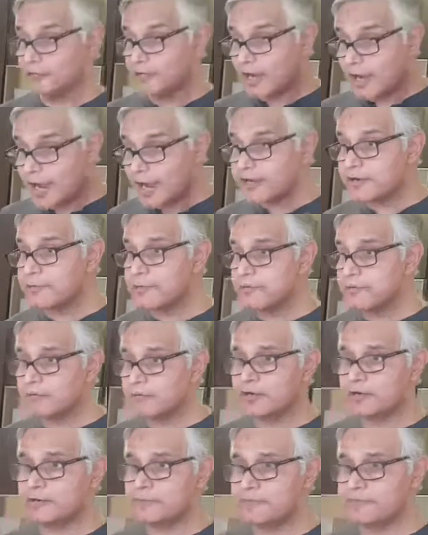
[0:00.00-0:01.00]
I
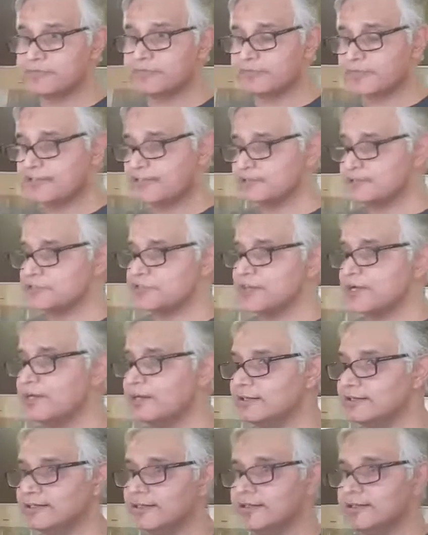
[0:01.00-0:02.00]
remember as a child,